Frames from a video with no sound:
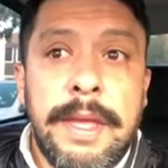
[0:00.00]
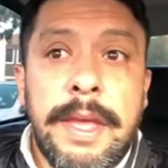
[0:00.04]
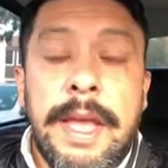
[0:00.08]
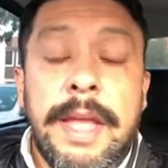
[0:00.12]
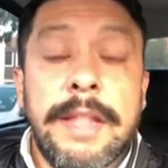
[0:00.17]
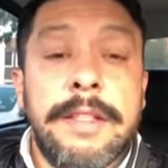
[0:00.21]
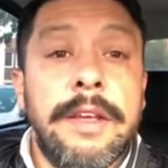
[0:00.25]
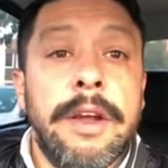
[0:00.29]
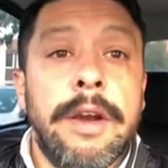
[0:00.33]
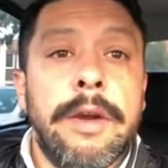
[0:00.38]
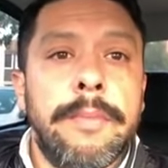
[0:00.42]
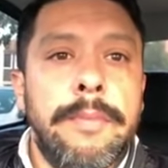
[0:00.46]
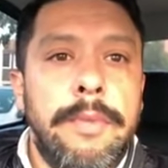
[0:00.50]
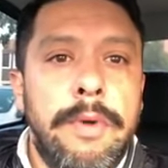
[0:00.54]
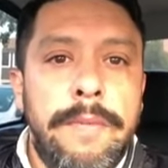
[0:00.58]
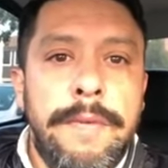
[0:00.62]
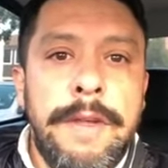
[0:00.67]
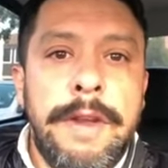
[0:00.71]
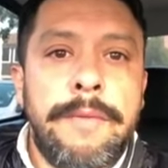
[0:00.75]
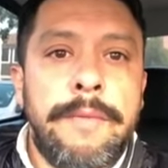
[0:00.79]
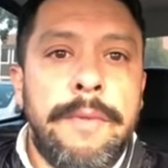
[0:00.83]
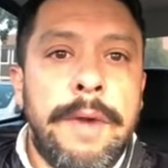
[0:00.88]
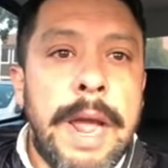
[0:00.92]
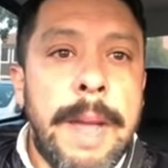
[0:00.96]
and they are
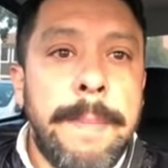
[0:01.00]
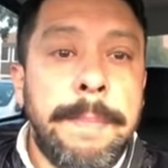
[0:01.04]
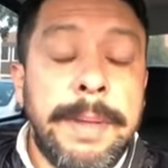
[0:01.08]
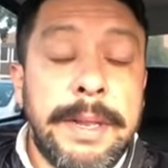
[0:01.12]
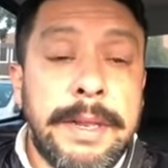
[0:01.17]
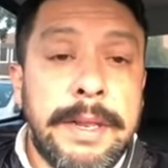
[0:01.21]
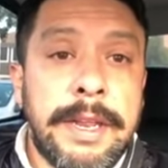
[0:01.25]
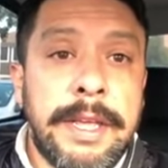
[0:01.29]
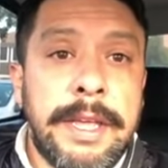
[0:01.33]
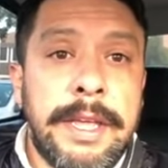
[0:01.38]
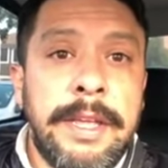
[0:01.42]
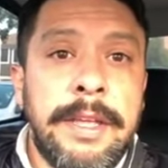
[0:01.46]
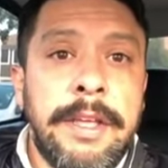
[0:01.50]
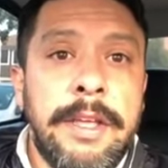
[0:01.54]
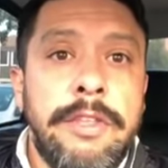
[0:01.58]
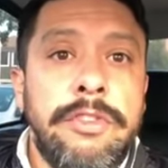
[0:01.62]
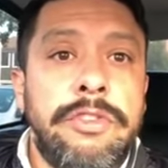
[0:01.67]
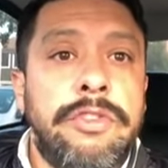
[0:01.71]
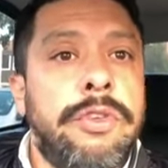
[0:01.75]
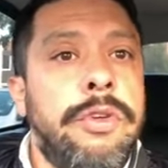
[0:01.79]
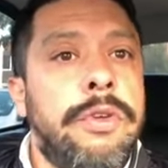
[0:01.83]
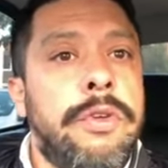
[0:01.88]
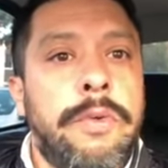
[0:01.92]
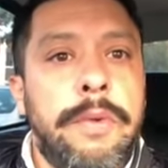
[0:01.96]
moving rapidly
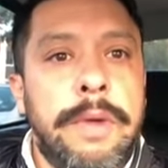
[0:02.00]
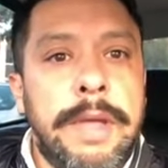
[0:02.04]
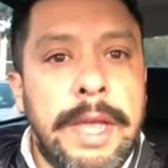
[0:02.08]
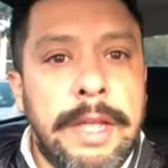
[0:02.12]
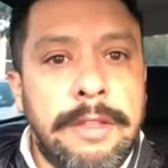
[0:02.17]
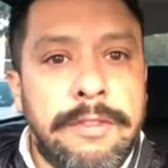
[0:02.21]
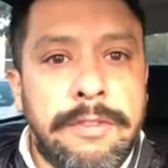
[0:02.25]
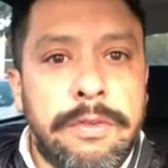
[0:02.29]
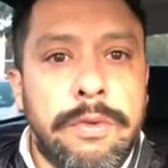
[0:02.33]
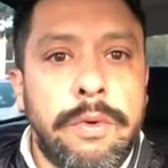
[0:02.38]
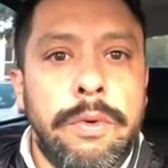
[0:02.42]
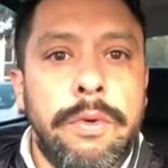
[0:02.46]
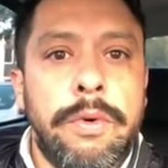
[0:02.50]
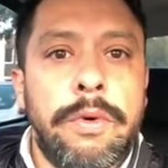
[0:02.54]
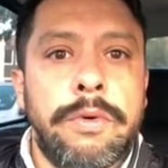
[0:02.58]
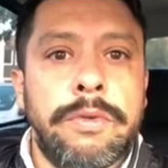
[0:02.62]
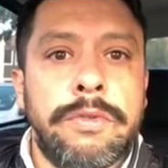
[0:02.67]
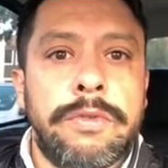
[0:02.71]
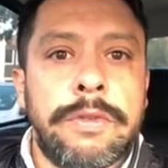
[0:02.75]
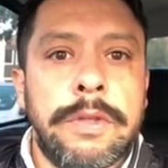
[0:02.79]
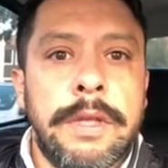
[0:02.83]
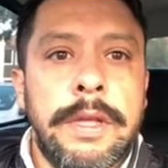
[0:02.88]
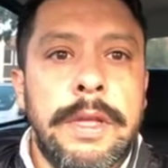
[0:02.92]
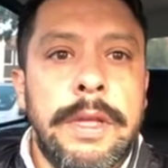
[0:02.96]
to create
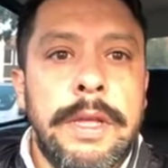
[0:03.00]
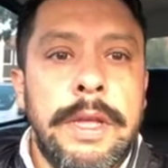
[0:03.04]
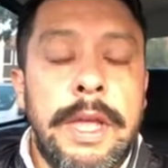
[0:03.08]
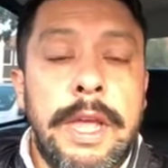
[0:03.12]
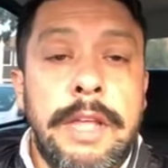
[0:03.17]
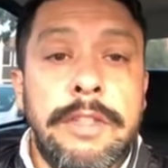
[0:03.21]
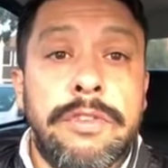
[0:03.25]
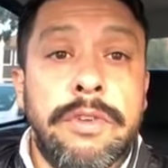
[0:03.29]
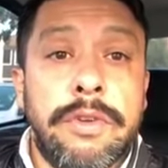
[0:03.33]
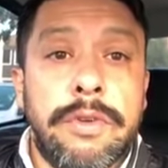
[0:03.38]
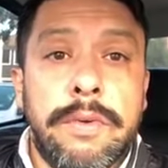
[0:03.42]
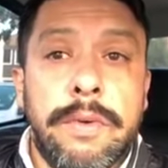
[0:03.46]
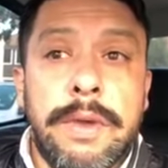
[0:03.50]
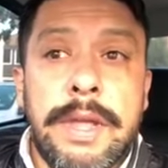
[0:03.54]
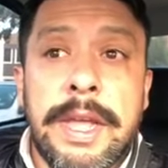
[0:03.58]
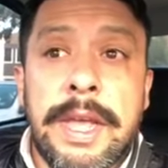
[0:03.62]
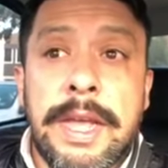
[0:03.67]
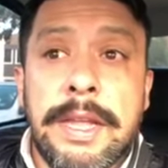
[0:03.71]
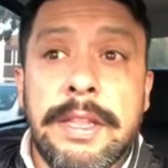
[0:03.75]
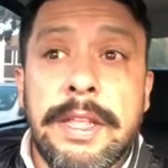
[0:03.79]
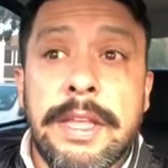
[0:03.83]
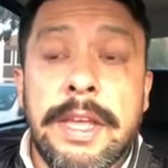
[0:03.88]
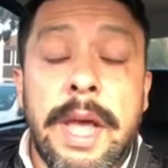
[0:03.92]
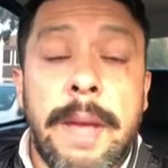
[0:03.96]
schools and to
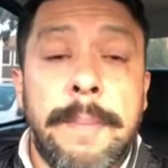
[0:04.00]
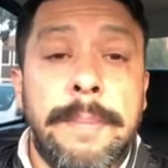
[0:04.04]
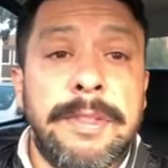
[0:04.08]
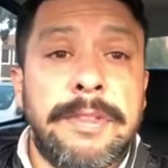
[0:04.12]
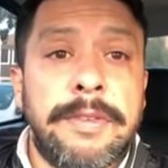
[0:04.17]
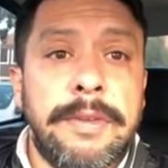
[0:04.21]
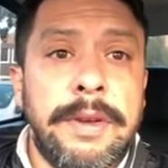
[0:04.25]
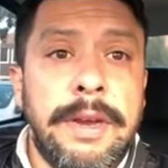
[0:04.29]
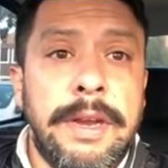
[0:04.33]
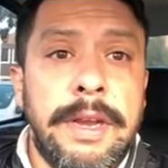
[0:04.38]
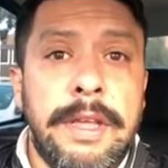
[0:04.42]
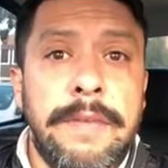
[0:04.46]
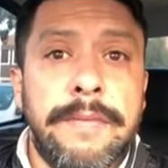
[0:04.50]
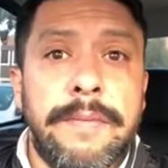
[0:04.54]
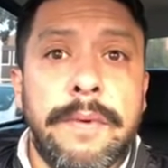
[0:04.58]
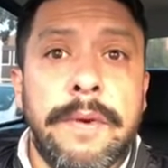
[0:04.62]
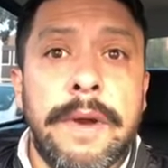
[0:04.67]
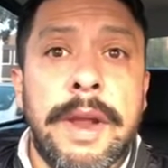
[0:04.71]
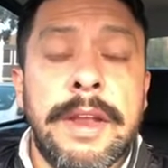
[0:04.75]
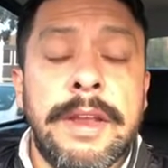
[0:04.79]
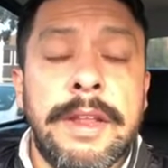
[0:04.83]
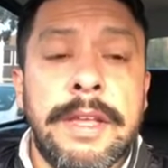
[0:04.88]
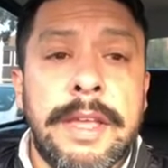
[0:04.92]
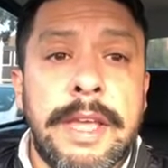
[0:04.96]
create the opportunity
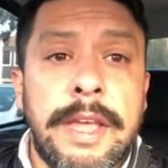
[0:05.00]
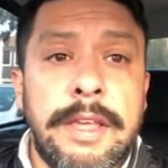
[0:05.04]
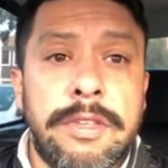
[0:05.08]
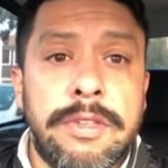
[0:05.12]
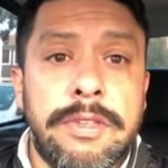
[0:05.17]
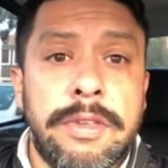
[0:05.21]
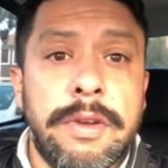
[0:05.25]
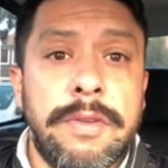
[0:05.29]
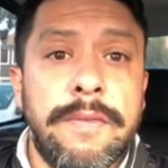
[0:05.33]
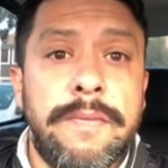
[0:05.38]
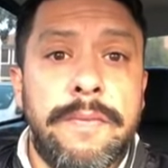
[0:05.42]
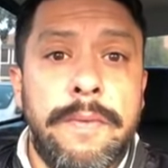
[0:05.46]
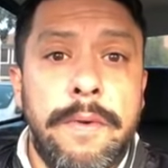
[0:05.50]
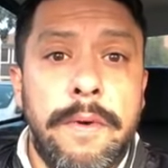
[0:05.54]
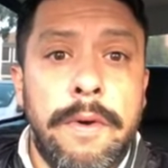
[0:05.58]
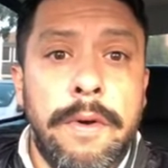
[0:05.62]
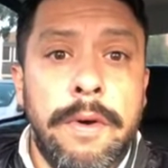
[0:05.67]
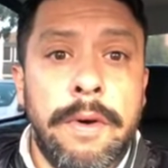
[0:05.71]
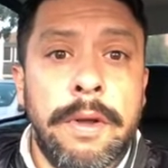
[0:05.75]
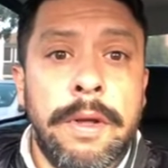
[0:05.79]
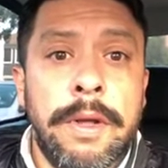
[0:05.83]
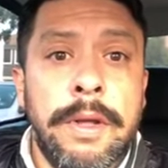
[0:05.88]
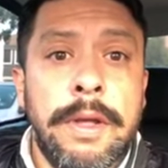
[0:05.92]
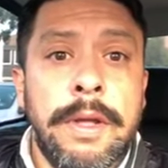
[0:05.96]
for education
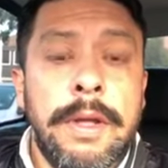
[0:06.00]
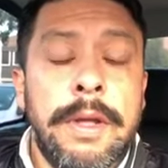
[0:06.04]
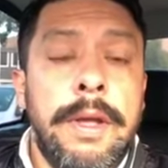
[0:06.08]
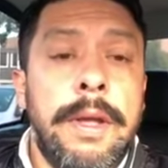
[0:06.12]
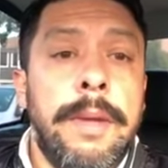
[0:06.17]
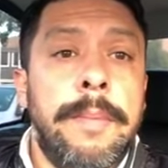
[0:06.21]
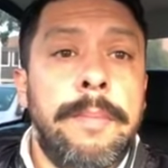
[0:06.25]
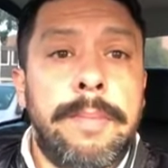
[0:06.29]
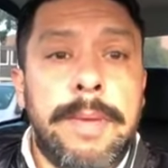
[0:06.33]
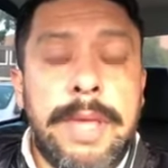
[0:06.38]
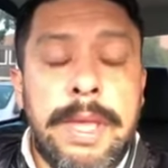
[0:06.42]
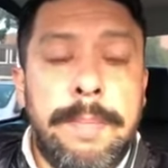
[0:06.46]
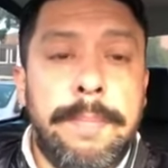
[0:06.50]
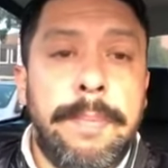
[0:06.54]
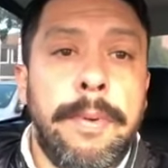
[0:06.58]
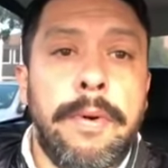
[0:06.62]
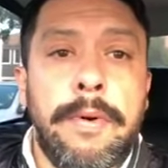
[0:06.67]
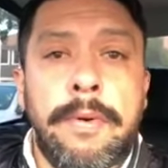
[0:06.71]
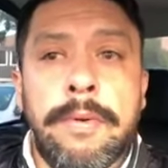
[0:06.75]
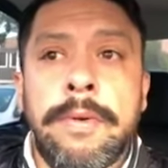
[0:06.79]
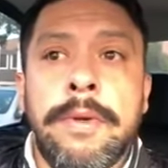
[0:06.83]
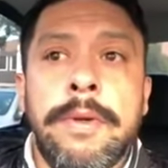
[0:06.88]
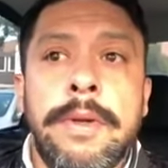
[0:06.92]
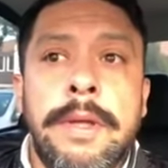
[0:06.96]
for
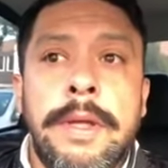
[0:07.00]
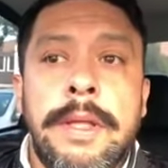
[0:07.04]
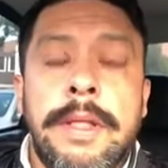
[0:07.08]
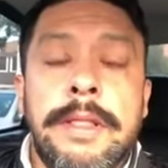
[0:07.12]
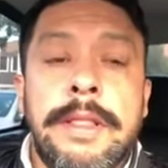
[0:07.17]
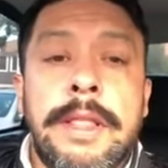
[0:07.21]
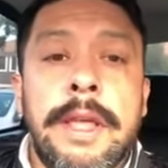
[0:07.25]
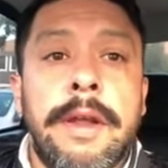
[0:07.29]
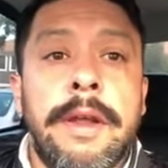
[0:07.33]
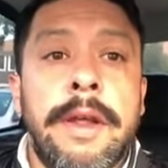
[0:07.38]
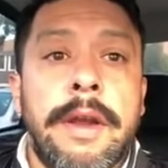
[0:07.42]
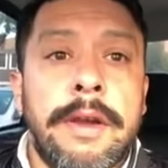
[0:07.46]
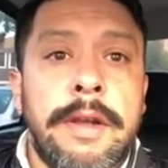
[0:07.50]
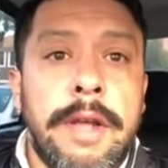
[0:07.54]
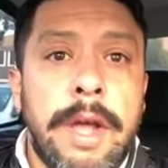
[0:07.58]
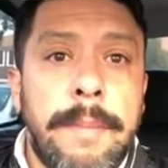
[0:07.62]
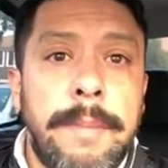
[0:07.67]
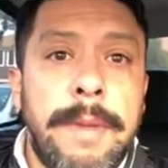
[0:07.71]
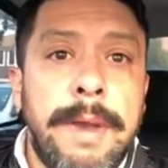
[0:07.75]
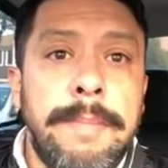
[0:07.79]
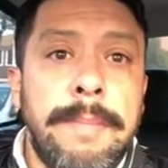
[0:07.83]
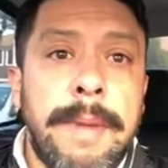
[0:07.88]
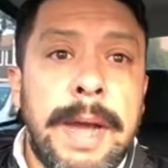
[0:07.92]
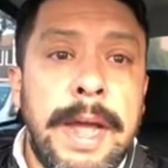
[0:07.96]
people that are
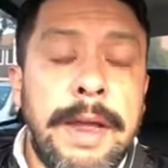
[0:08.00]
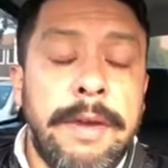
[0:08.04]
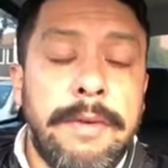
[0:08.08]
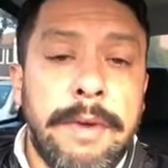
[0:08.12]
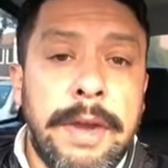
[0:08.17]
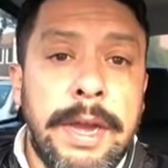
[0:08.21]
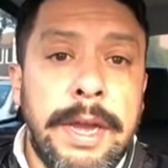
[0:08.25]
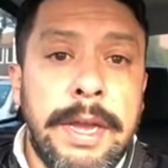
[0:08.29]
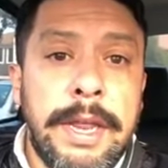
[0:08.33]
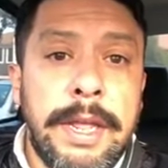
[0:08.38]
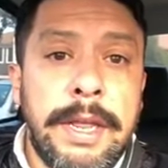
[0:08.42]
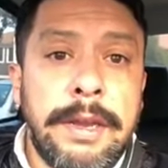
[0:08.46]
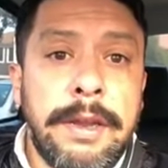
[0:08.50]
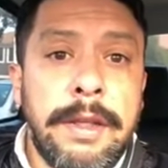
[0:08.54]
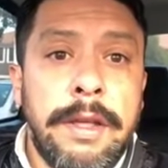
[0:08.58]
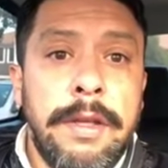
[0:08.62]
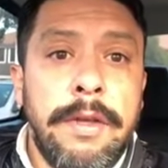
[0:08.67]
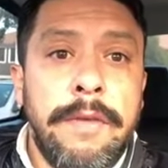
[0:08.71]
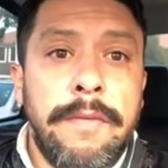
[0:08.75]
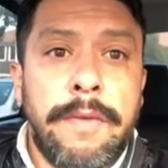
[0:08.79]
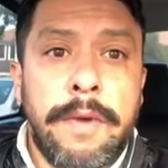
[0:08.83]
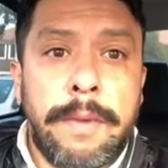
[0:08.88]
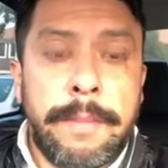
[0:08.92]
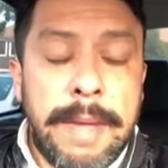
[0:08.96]
coming migrating
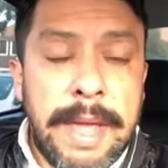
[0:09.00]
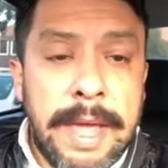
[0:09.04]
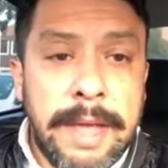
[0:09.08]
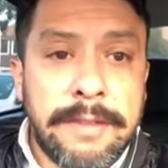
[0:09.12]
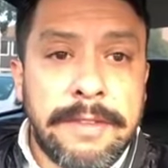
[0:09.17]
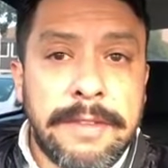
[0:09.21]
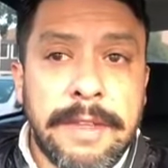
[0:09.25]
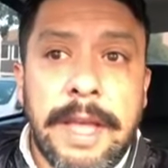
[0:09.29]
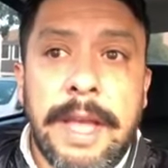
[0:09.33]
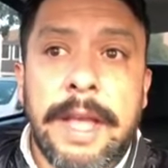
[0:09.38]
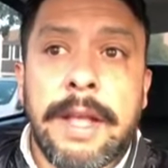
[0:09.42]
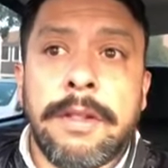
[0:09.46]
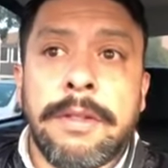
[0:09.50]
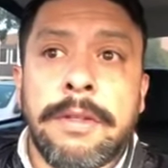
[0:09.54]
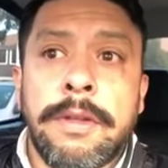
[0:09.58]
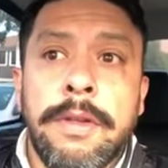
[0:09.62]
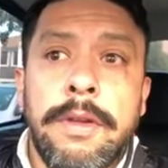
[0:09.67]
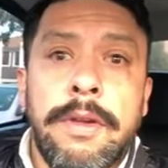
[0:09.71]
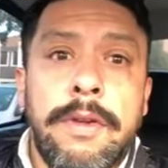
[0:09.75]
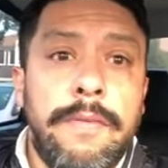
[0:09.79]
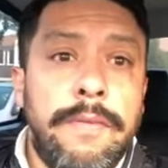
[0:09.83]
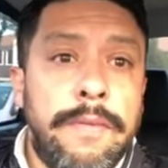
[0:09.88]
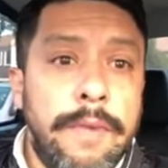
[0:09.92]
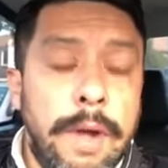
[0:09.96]
from exile
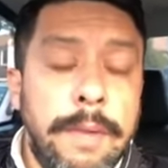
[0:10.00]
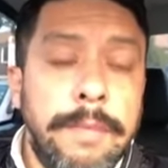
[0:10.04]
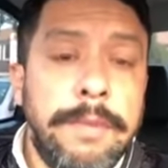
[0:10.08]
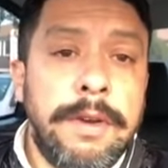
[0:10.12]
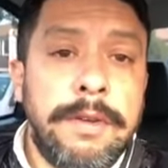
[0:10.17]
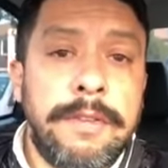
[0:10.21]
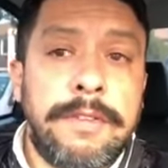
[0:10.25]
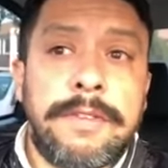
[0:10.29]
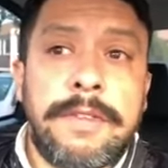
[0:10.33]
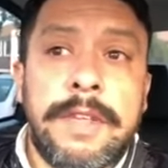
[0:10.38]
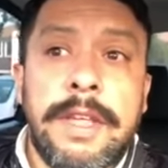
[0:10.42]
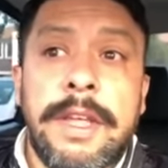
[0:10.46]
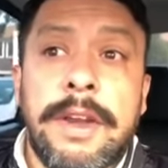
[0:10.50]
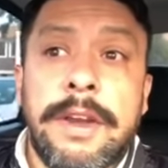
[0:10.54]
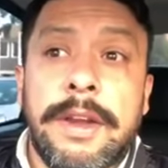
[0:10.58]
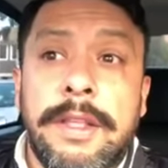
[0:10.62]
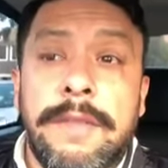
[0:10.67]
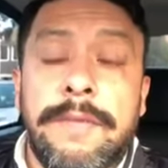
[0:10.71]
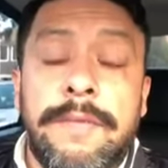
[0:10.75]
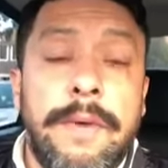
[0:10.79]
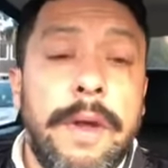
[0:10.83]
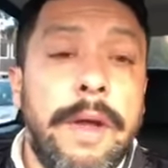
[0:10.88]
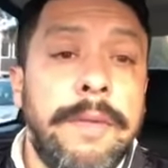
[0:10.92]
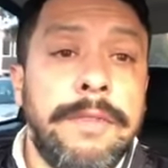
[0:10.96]
from their cities,
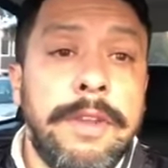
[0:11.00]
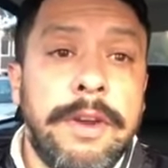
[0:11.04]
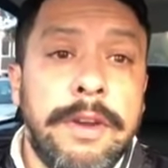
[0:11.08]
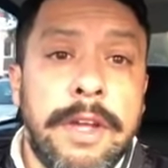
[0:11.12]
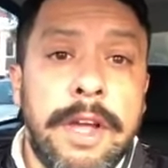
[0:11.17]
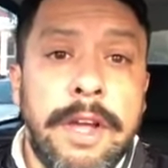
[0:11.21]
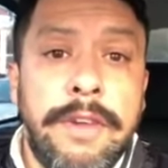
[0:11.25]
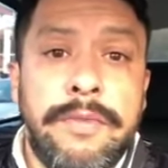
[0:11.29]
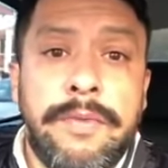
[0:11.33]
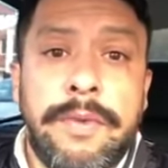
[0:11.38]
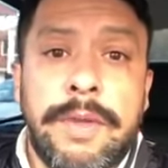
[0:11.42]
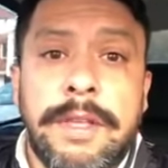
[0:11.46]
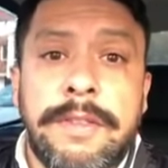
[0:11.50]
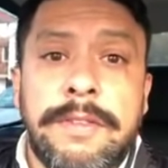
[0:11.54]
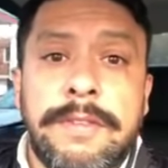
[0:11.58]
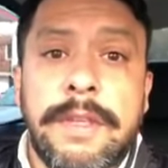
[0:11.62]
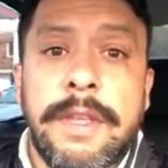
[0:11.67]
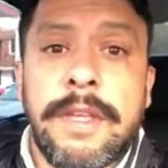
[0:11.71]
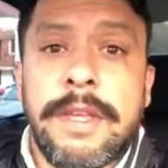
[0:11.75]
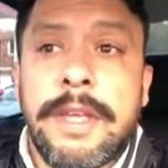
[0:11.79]
from their countries,